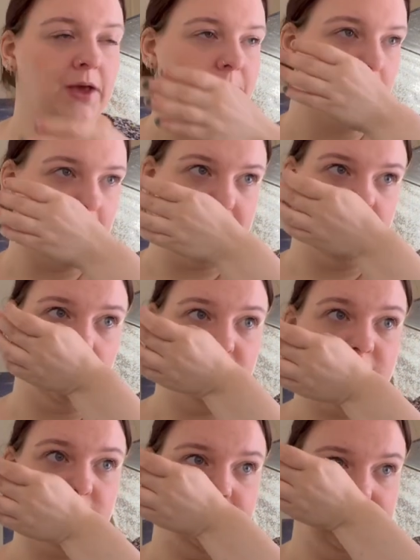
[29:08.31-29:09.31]
My nose
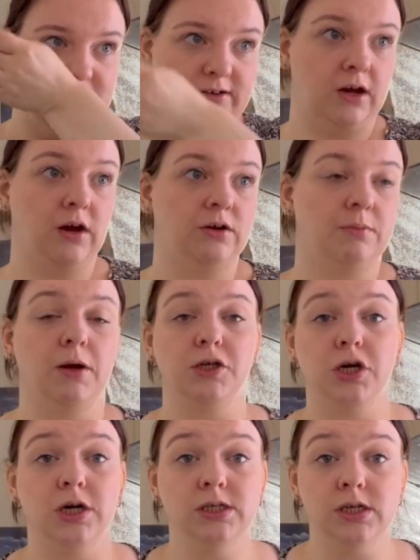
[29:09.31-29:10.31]
is really itchy, I do
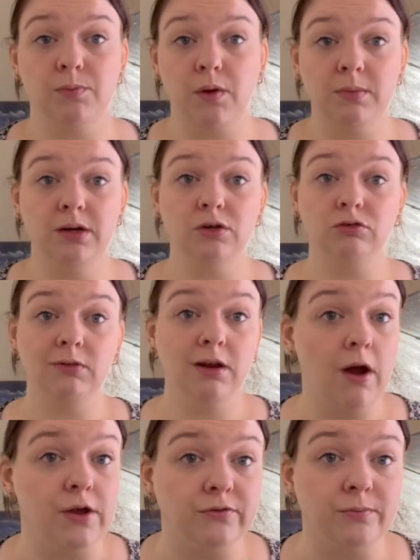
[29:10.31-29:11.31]
apologise, it probably looks really
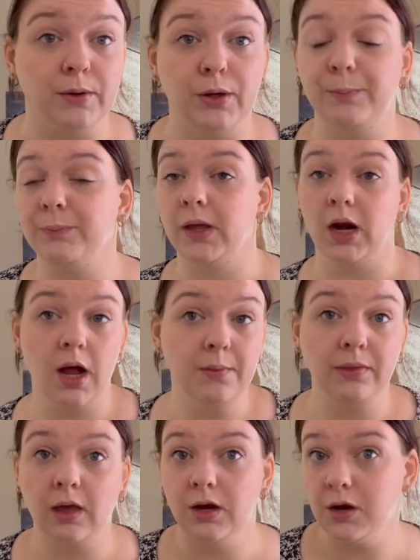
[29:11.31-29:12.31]
gross, but you know,
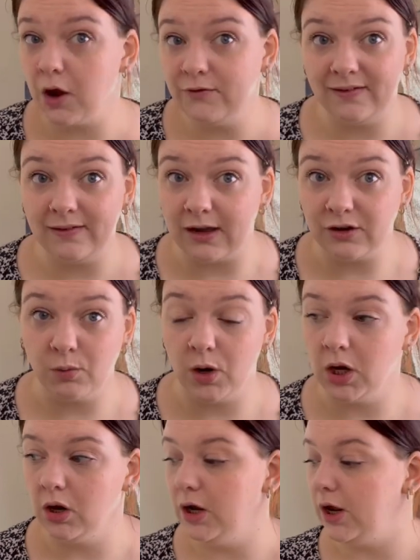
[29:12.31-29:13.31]
nose is itch, what are
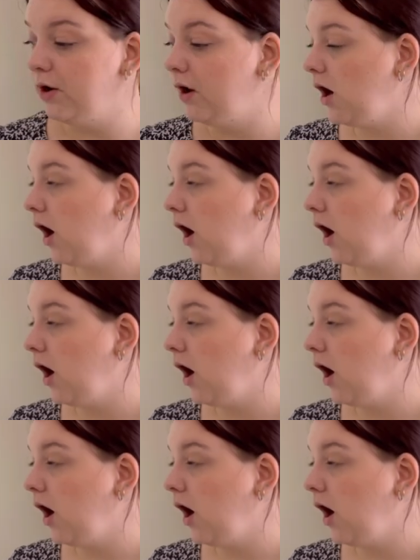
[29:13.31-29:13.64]
you gonna do?